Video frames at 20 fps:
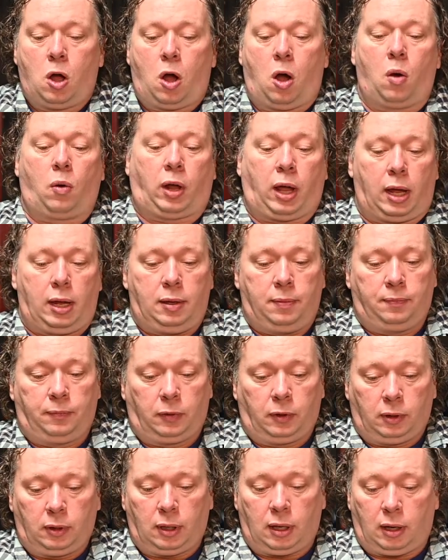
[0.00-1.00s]
Okay,
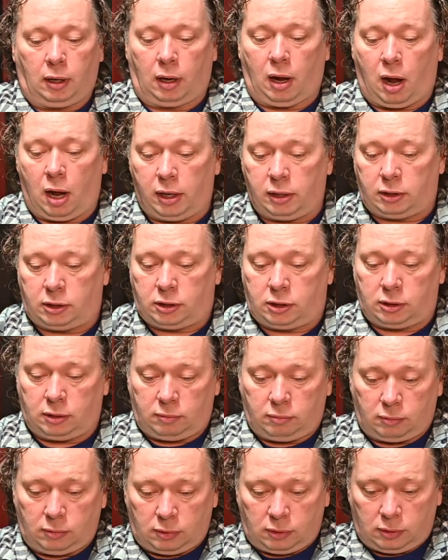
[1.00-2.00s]
guys,
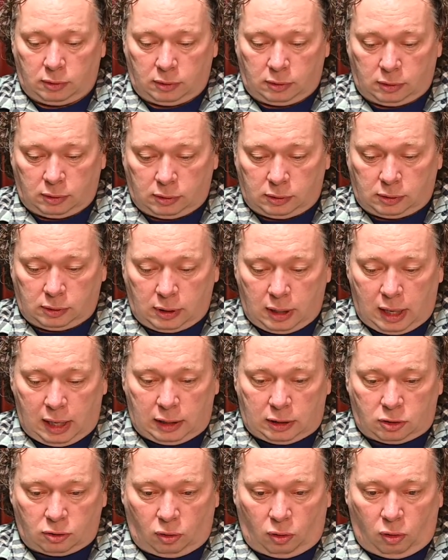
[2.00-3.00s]

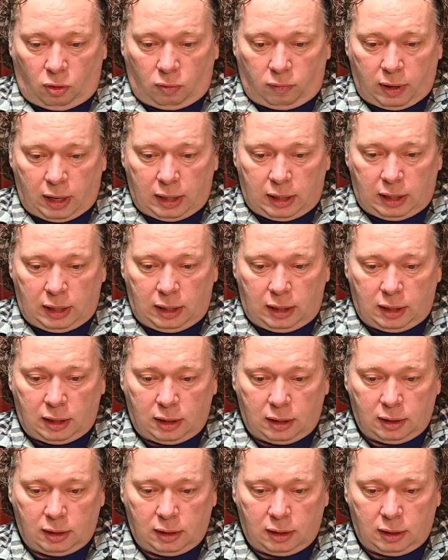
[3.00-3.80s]
it's already,